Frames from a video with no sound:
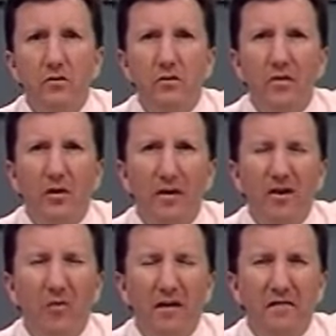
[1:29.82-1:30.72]
we
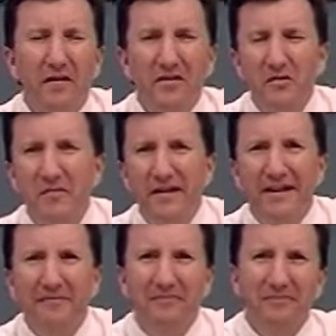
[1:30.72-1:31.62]
don't want funds
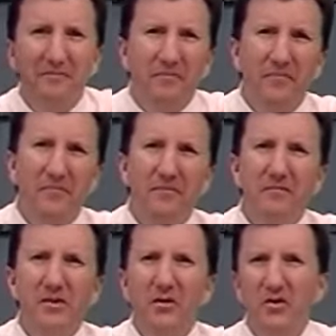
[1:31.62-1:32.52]
being
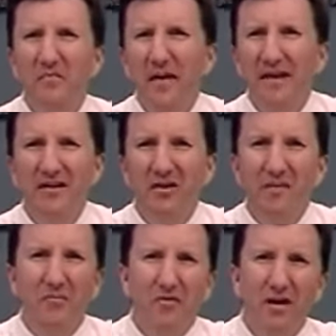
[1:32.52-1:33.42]
spent on
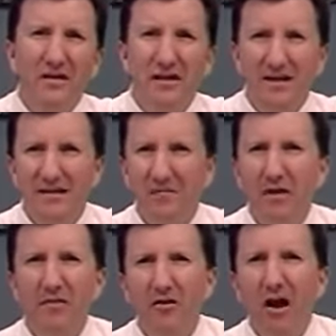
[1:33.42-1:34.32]
projects that
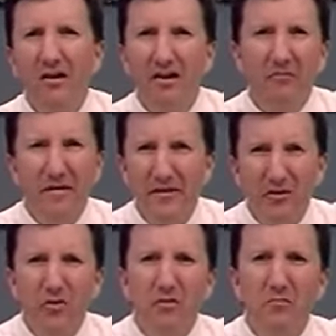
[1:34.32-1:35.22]
maybe not, maybe they're
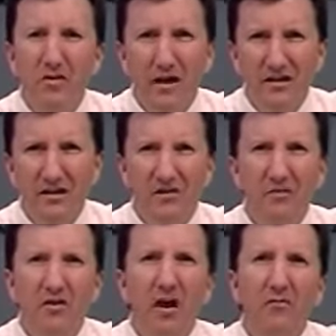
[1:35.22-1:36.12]
good projects
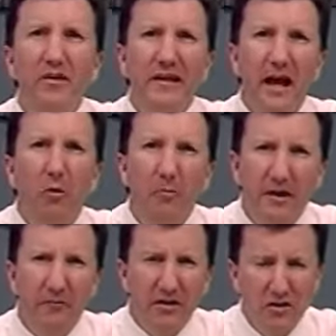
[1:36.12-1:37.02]
but not really
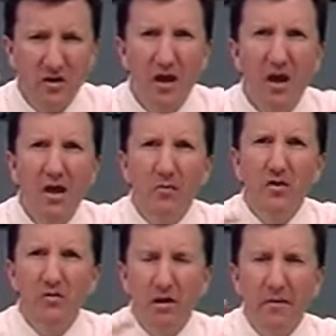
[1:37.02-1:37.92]
helping. We just
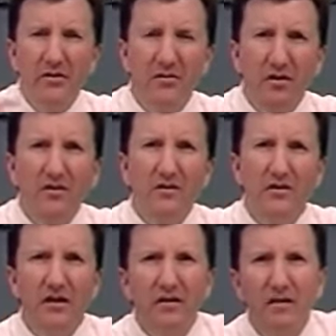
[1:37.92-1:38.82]
want to make sure that there's
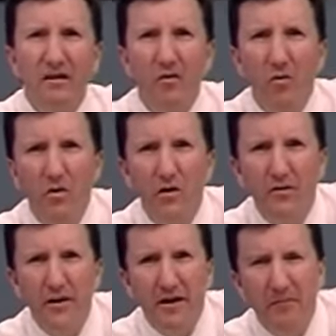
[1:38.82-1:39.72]
an order
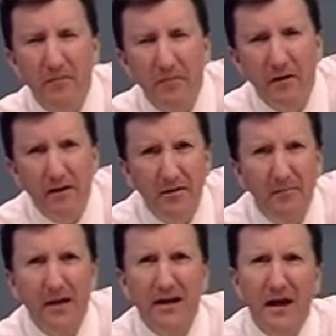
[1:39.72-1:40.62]
and a
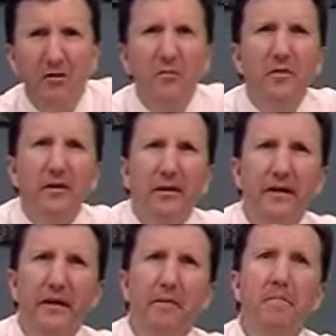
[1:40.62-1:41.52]
accountability and